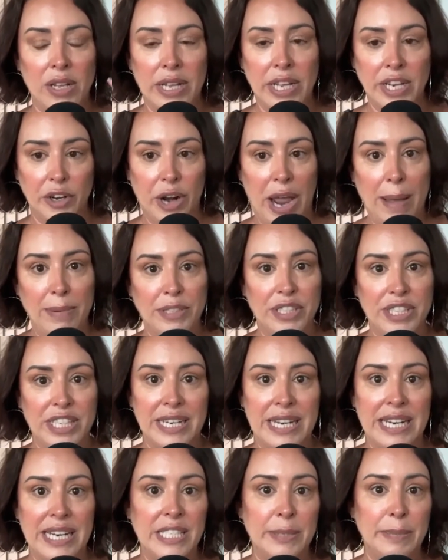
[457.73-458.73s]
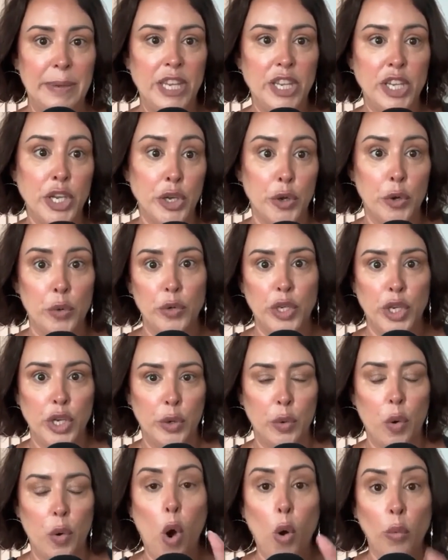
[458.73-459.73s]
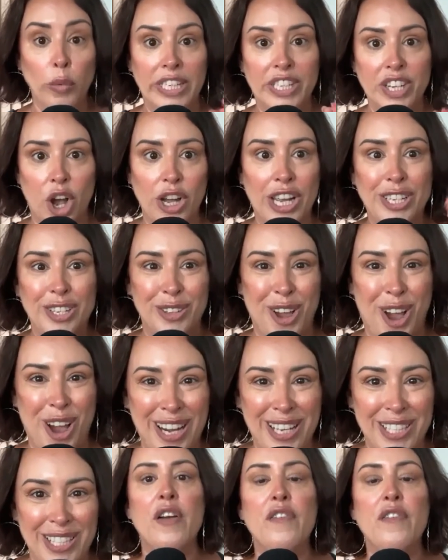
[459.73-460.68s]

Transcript: in your captions. It needs to be you only talking to the audience.